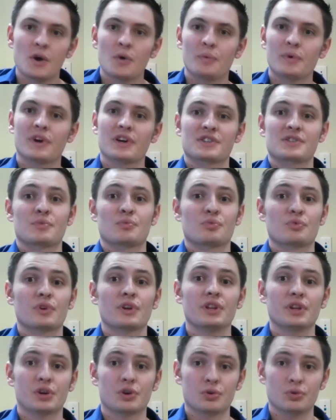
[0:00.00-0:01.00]
We got some
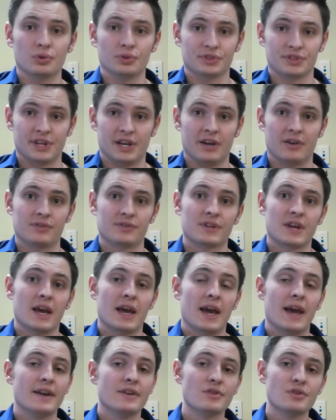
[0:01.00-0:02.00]
really cool sounds,
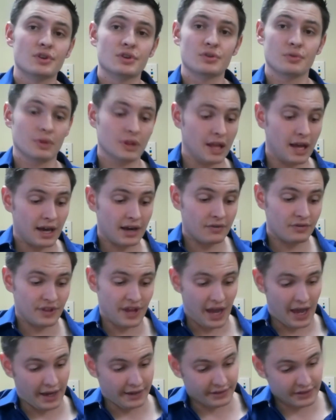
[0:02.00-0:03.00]
and you can do a lot of
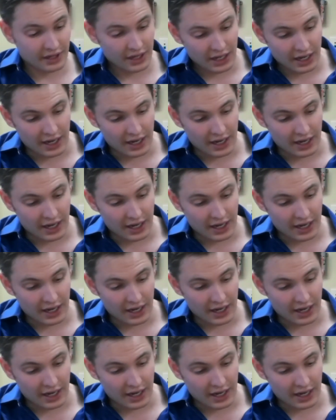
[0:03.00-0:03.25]
that.